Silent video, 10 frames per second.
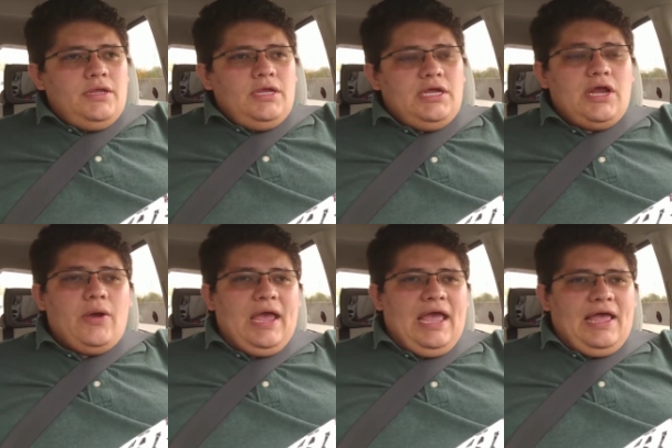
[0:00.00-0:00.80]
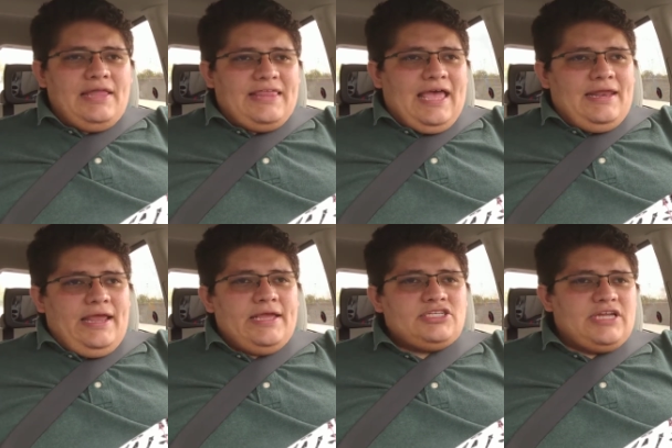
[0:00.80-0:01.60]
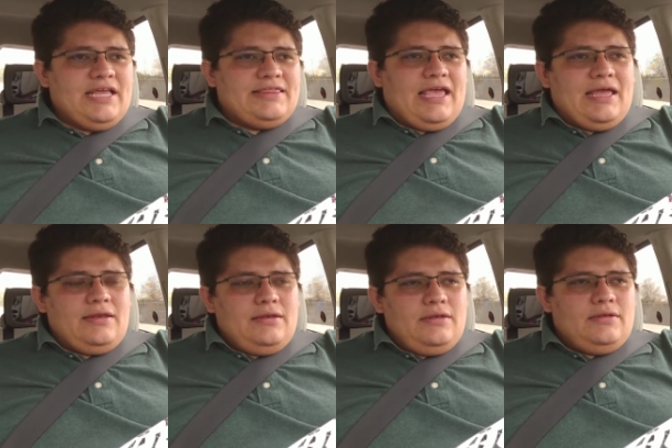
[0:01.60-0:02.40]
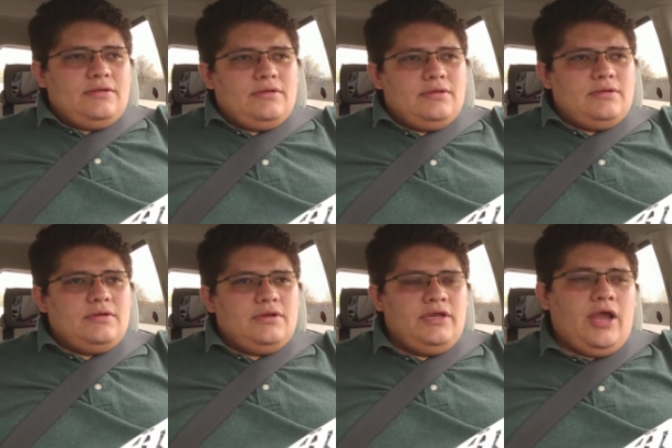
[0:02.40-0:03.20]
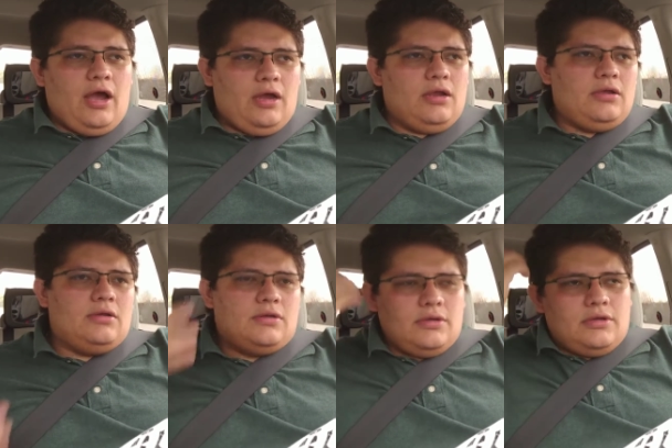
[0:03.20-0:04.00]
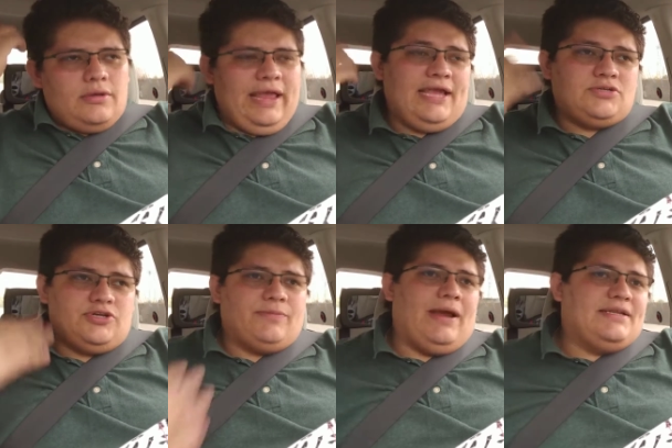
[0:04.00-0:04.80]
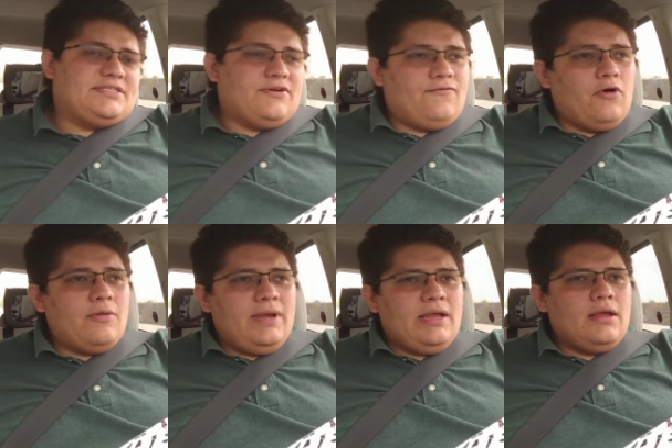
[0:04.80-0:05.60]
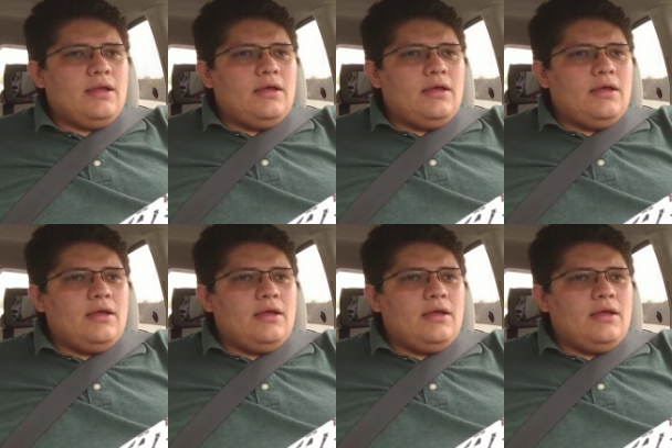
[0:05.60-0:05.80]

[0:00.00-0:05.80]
You know, at that age, and at that young age when your mind is still forming,